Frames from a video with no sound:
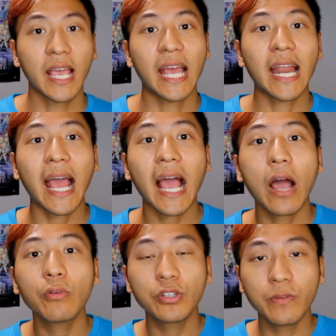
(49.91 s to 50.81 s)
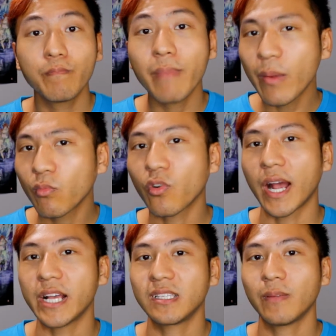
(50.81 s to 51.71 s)
and how to
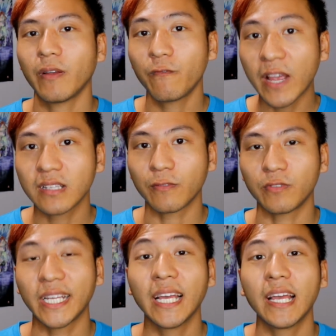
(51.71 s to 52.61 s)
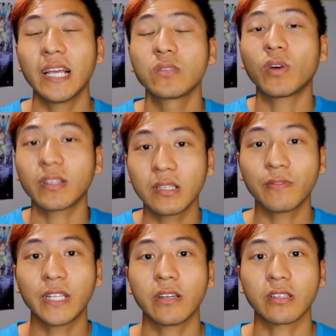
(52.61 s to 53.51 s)
memorize them effectively is what this
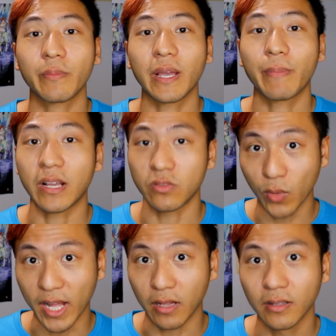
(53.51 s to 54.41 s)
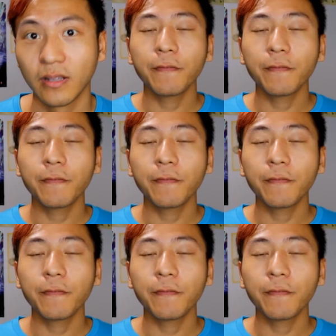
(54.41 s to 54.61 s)
video is going to be about as well.